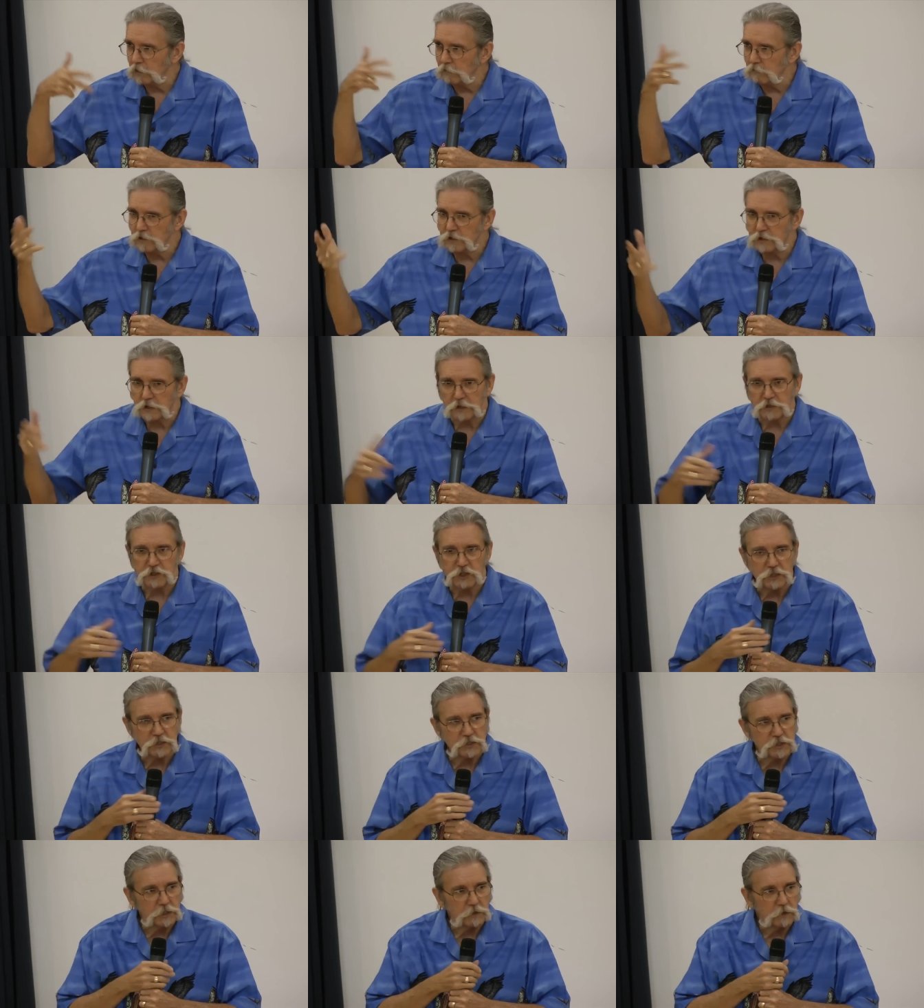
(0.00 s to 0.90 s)
And
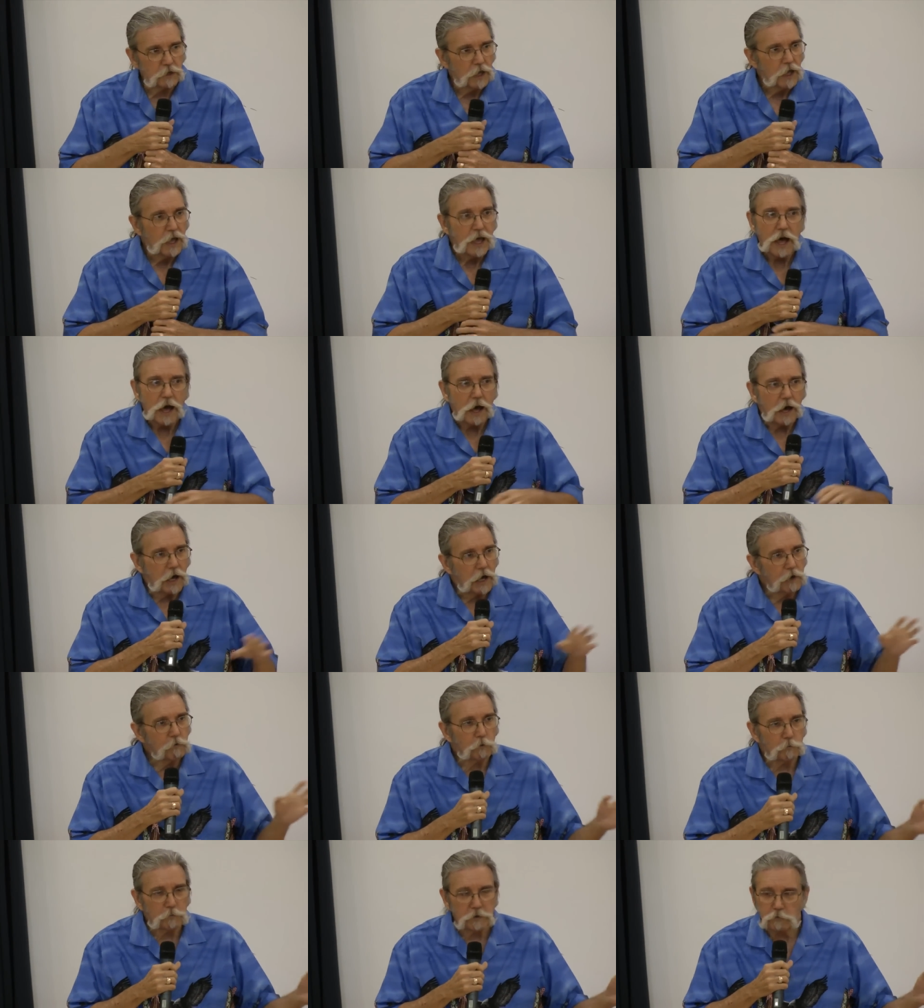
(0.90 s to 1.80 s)
she said,
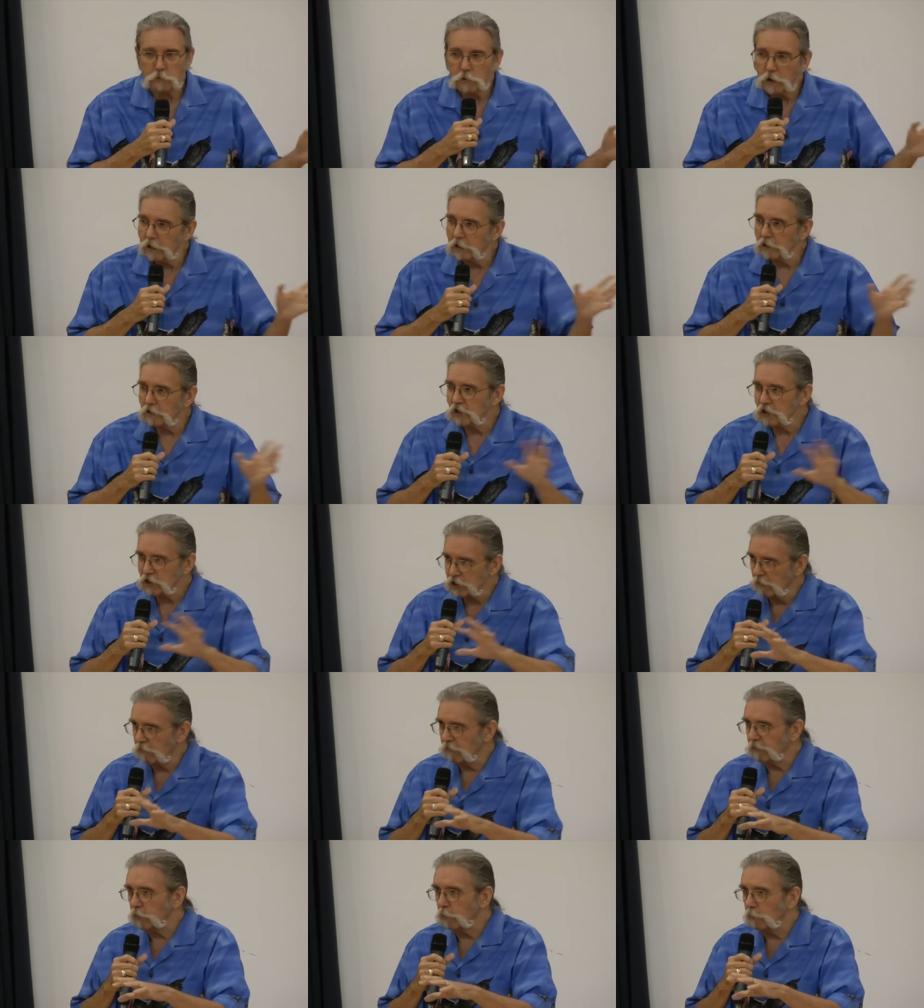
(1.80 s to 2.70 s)
I will be ready in just
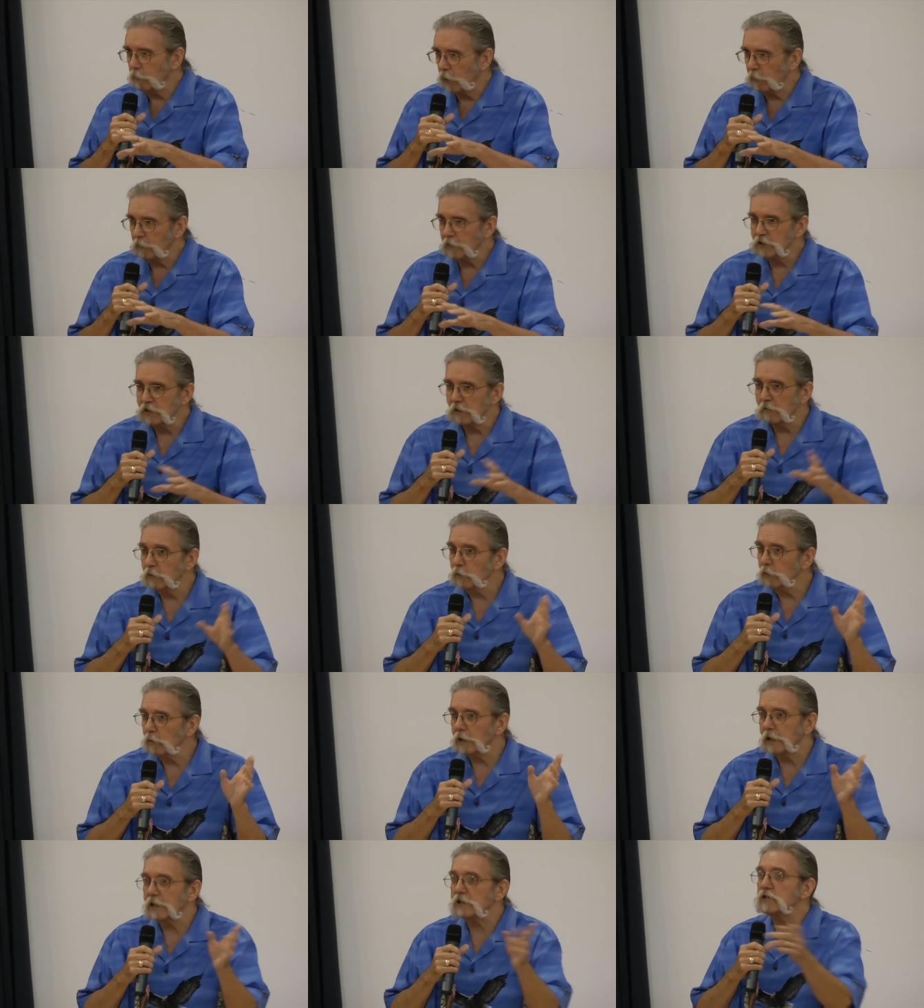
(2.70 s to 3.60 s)
a few moments. If
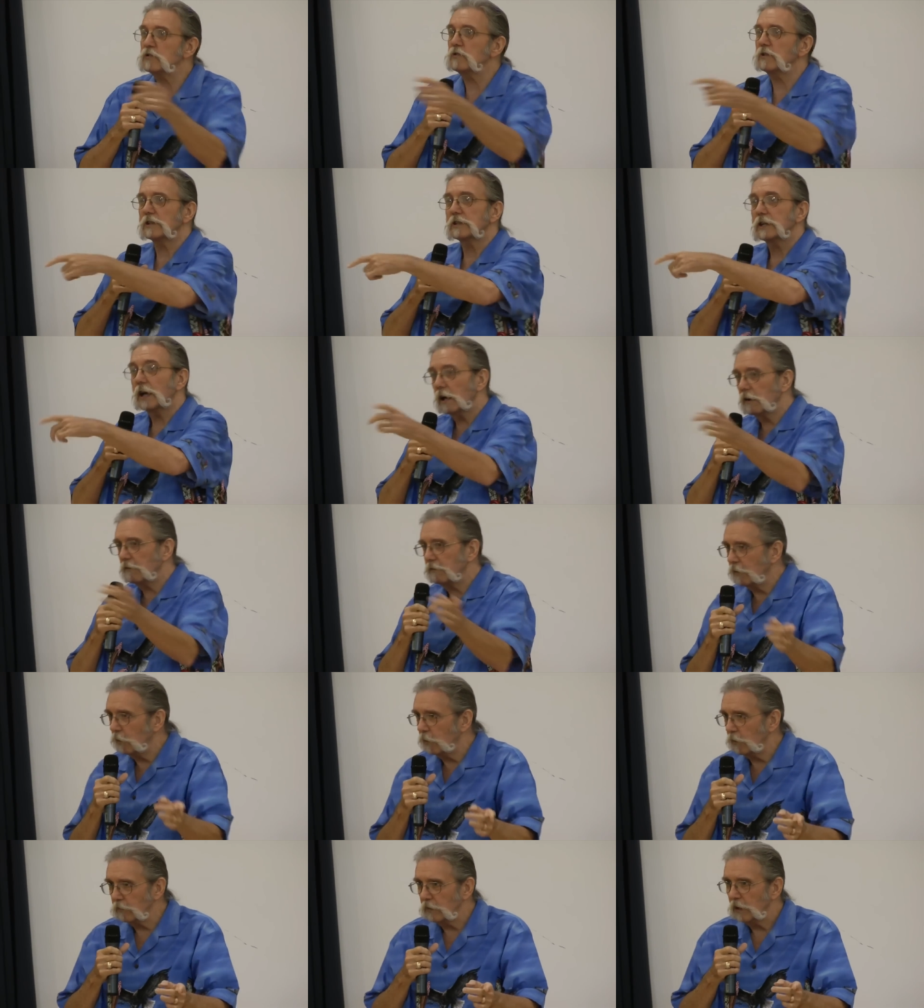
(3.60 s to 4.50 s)
you'll answer the
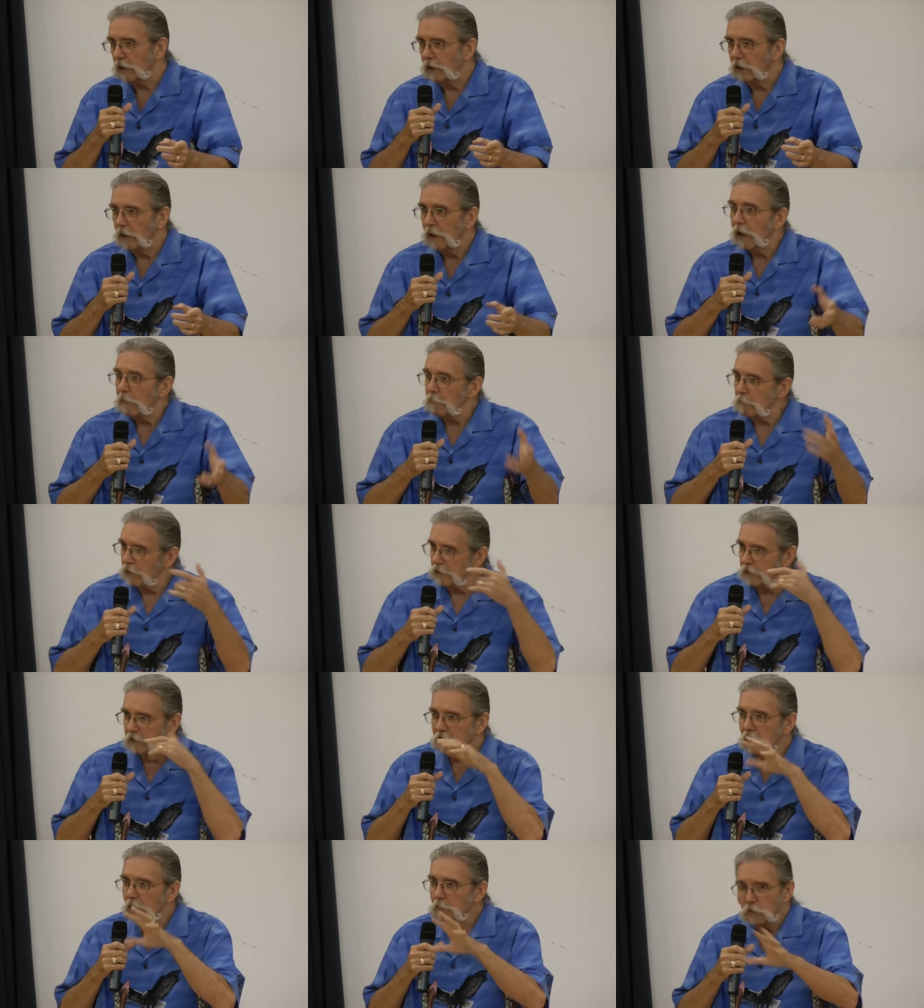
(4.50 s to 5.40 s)
telephone, by
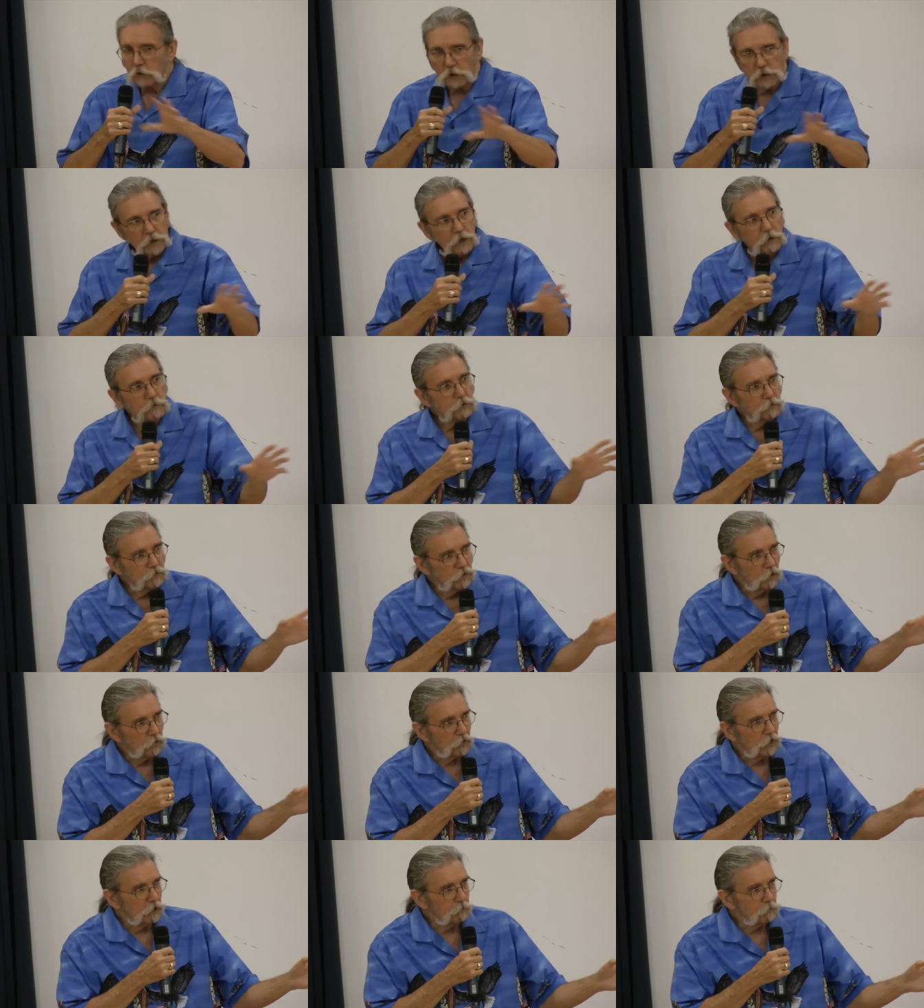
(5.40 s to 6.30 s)
the time you get off the
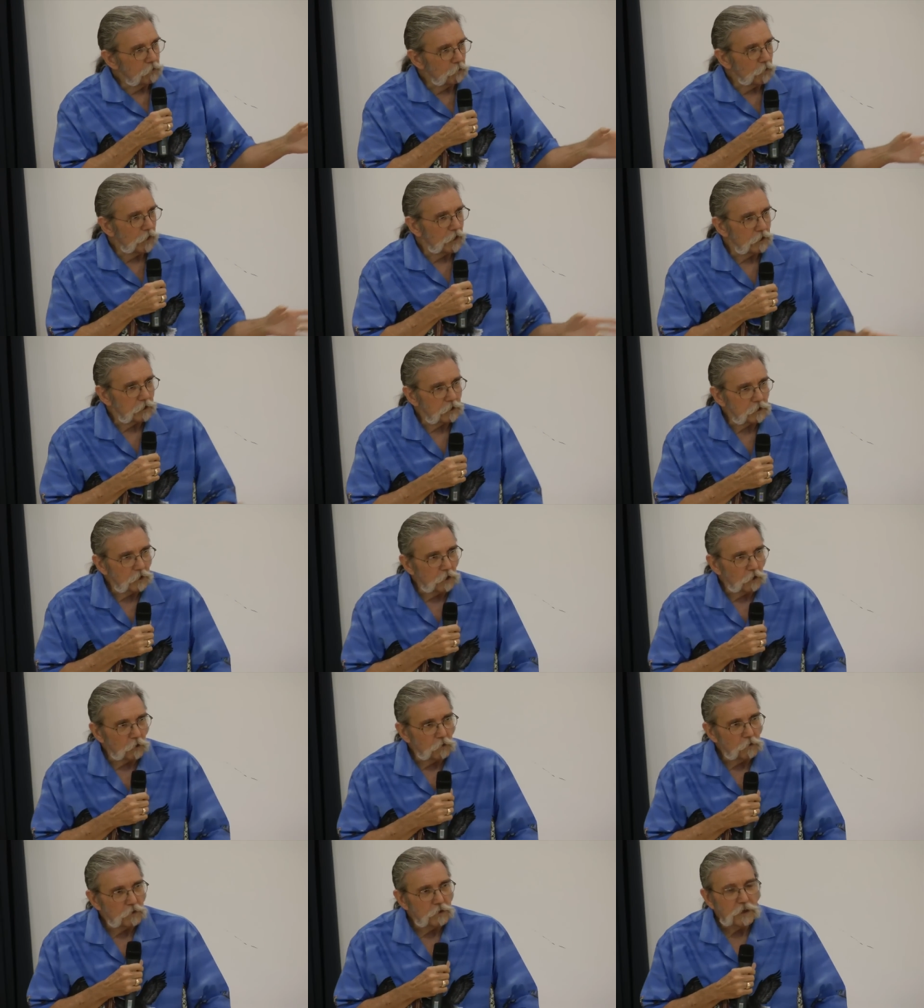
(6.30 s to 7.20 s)
phone, I'll be ready to
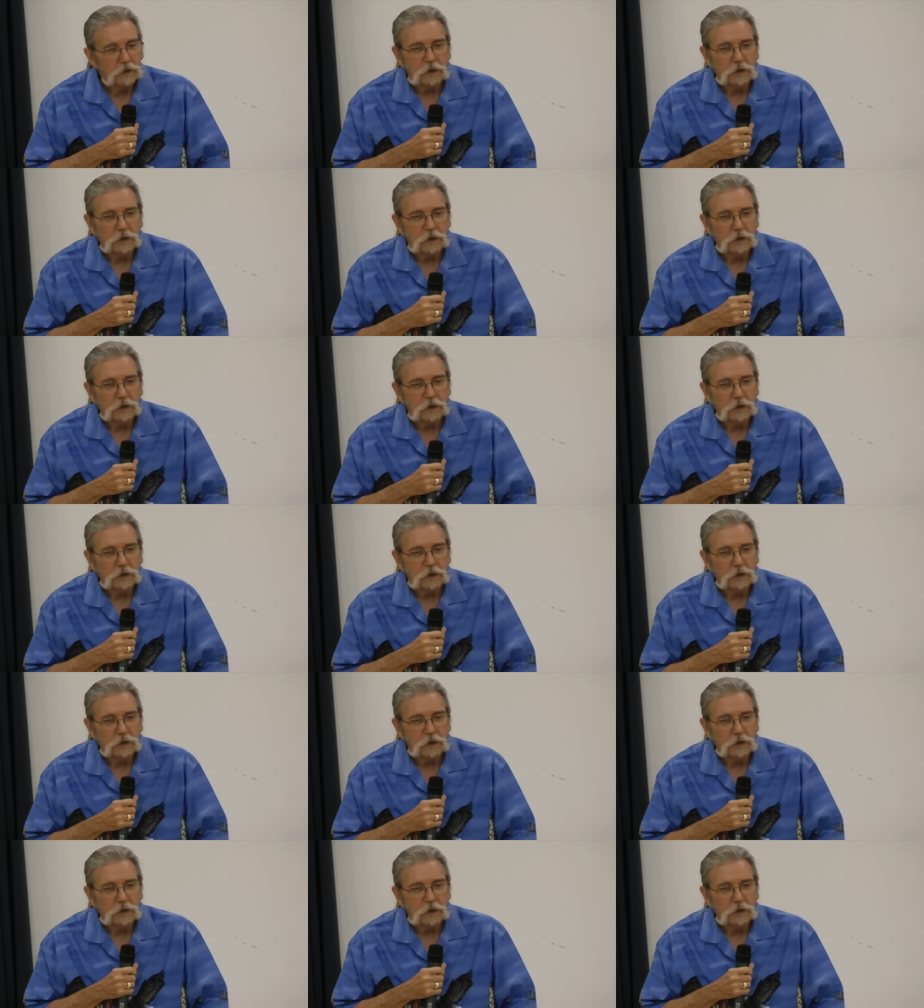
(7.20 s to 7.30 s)
go.